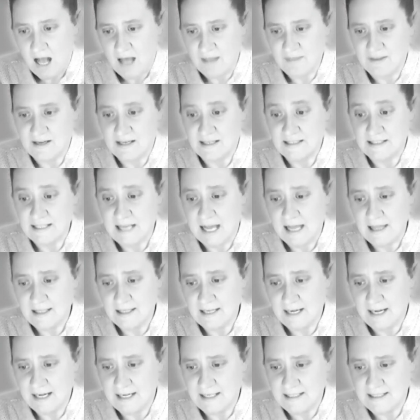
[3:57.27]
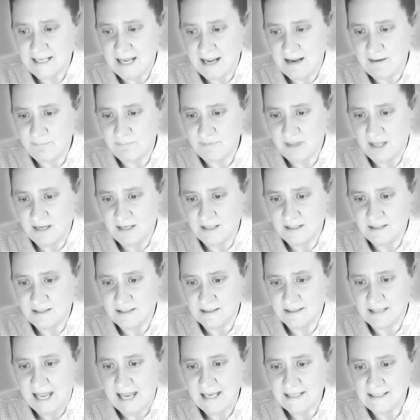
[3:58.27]
on the consolidated tape that is
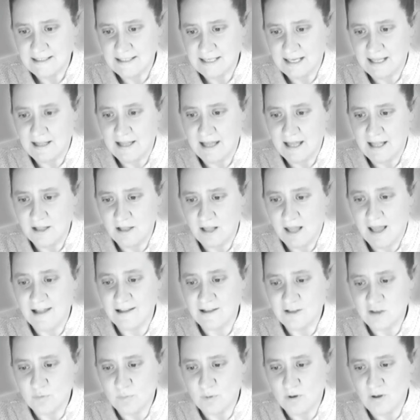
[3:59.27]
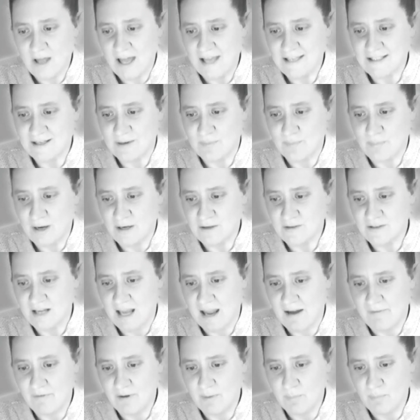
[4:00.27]
last sale eligible as compared
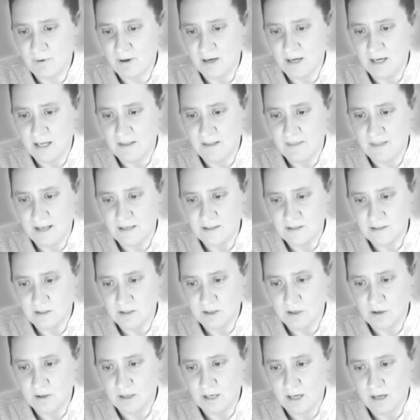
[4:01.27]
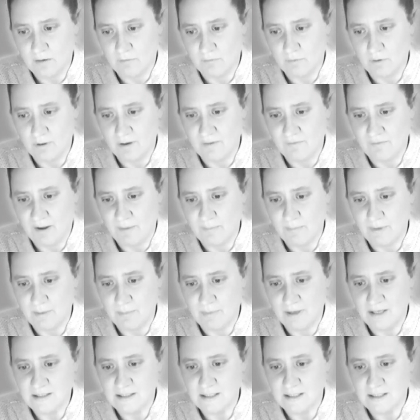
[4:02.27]
to every print in that security on a rolling 5-minute